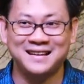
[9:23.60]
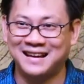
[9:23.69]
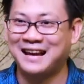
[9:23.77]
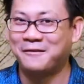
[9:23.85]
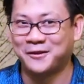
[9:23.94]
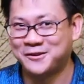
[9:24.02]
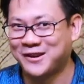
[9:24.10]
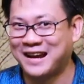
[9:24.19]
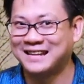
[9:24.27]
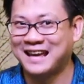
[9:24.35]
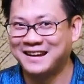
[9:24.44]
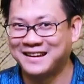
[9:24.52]
Amen. We're
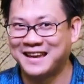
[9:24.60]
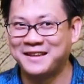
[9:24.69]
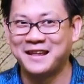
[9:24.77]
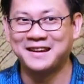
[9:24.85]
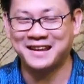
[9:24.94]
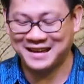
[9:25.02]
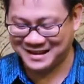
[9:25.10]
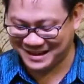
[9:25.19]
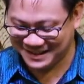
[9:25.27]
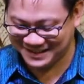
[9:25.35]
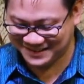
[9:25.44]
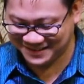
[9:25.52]
trying that again and again.
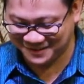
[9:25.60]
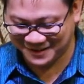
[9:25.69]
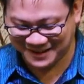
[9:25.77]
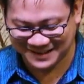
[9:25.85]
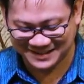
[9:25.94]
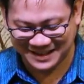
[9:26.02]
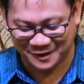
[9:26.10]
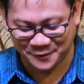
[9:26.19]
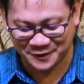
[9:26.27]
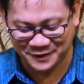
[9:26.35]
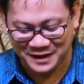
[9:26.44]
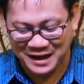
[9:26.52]
Now let's see whether it gets
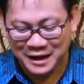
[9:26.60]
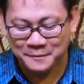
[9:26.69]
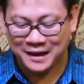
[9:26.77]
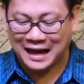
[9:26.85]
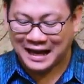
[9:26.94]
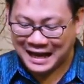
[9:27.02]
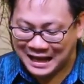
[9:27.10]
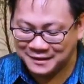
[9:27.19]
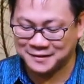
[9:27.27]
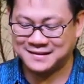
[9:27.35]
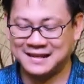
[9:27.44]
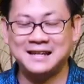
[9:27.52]
louder. But I
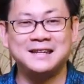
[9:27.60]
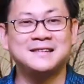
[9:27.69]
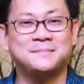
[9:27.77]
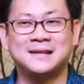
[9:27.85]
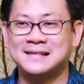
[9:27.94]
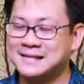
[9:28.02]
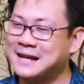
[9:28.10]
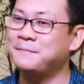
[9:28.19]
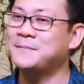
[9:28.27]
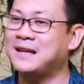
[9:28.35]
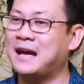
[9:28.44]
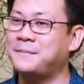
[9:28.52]
hate to say this, but
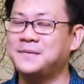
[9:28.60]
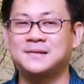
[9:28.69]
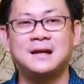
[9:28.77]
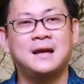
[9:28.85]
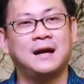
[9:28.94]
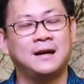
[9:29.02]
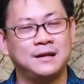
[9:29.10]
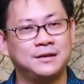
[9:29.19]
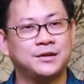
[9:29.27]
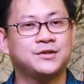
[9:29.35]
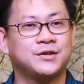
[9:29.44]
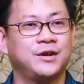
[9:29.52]
sometimes in
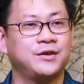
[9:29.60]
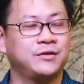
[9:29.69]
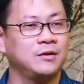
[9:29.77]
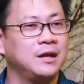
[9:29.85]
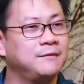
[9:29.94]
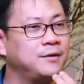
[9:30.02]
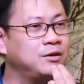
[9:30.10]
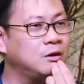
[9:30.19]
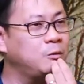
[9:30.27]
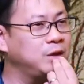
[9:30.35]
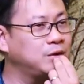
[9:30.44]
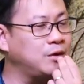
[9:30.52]
the church, even
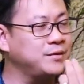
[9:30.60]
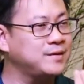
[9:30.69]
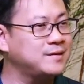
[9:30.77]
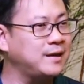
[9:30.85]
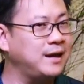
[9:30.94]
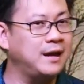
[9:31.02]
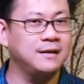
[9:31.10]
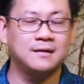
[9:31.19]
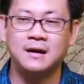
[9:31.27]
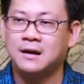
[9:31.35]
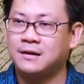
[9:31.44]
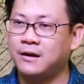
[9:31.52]
though we don't say
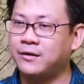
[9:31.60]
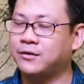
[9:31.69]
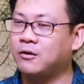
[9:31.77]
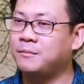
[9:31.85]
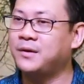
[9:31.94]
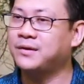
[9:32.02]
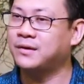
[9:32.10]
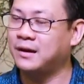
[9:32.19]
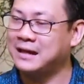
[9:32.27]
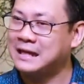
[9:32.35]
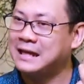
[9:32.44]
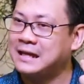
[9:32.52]
it, there is almost
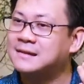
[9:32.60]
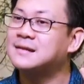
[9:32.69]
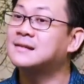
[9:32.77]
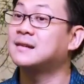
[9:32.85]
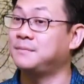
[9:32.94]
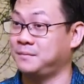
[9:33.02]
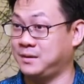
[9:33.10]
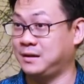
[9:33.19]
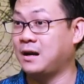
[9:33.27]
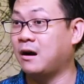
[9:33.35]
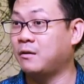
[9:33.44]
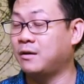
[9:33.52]
an elitism
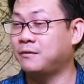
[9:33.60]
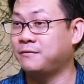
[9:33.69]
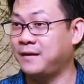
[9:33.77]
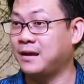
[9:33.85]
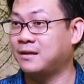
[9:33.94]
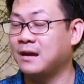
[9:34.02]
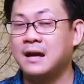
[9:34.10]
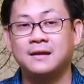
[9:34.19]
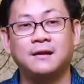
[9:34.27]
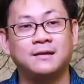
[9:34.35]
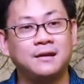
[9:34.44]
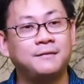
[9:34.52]
in our faith.
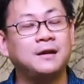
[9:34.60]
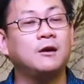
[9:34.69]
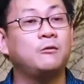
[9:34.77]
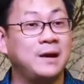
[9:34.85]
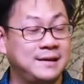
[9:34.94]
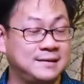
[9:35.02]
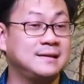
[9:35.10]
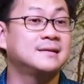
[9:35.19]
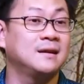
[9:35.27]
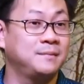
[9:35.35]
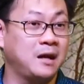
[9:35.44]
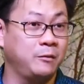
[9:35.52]
There's even a
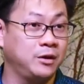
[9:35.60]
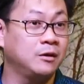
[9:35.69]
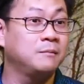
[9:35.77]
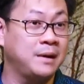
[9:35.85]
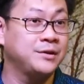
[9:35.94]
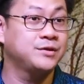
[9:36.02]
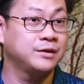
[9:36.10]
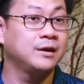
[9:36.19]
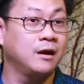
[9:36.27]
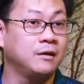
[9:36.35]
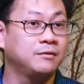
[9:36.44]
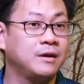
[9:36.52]
racism that we don't mention
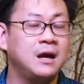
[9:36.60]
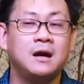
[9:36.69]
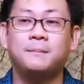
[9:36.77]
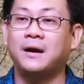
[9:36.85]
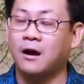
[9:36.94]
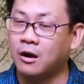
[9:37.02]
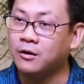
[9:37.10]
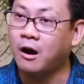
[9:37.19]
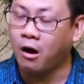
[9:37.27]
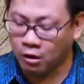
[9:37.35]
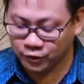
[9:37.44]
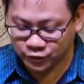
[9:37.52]
of. but are
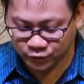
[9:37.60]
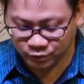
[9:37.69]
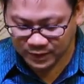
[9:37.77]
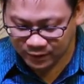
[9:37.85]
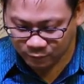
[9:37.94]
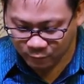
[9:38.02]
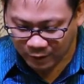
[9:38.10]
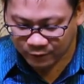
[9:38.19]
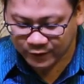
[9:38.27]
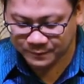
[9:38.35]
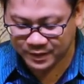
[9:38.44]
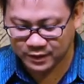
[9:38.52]
all truly
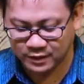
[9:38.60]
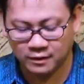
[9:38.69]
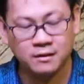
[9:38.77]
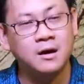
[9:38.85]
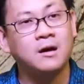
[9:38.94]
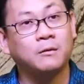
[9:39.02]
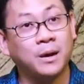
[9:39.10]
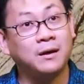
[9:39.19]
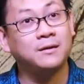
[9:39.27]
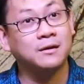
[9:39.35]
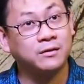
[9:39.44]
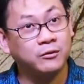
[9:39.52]
welcome here? Well,
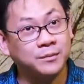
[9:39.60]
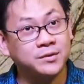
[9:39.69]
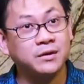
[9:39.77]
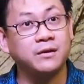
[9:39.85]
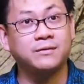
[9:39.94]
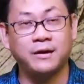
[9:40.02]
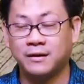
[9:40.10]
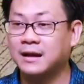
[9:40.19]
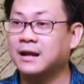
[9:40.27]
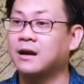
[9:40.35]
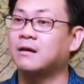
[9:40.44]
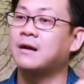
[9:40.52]
the scripture is very
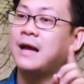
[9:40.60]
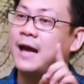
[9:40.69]
clear.